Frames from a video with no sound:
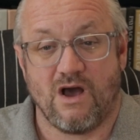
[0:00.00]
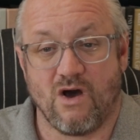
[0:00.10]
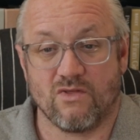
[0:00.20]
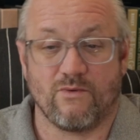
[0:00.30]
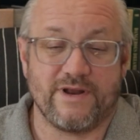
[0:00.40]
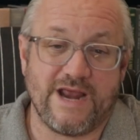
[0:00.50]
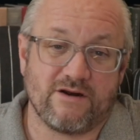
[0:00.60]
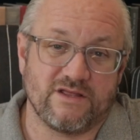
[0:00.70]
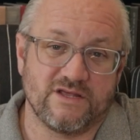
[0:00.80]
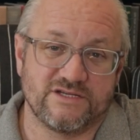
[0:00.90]
all the way
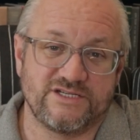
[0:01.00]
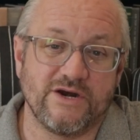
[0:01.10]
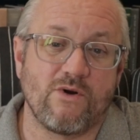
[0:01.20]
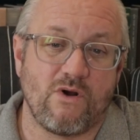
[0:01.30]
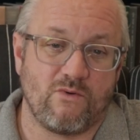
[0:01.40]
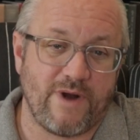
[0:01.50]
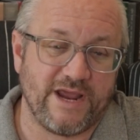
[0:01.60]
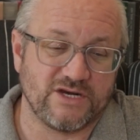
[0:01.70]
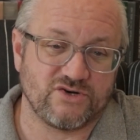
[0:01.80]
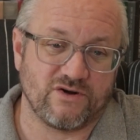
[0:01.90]
down to the zero
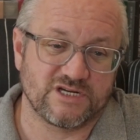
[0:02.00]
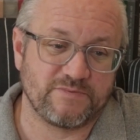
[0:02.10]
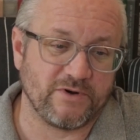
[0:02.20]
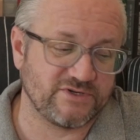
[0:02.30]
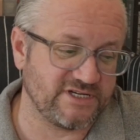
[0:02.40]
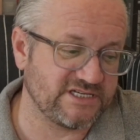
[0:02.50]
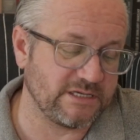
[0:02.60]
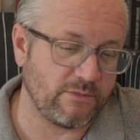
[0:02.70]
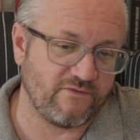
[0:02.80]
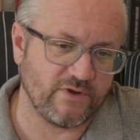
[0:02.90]
range or experiencing
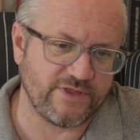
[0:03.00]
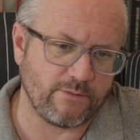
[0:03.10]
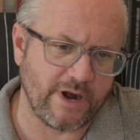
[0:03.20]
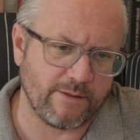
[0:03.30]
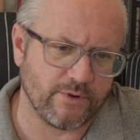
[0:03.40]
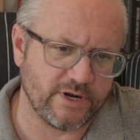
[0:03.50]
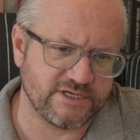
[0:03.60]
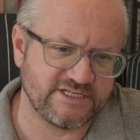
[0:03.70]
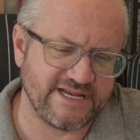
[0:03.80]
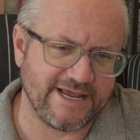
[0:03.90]
some of what they were able to
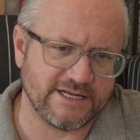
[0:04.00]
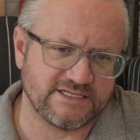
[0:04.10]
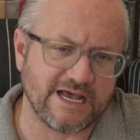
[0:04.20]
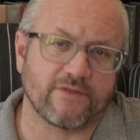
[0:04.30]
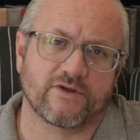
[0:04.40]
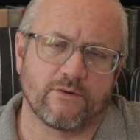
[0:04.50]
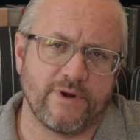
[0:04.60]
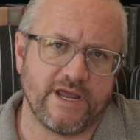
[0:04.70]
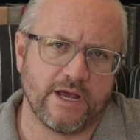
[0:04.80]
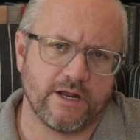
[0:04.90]
see in South
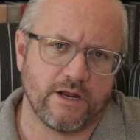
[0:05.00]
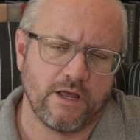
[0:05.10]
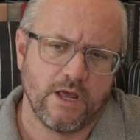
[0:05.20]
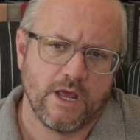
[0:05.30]
Korea,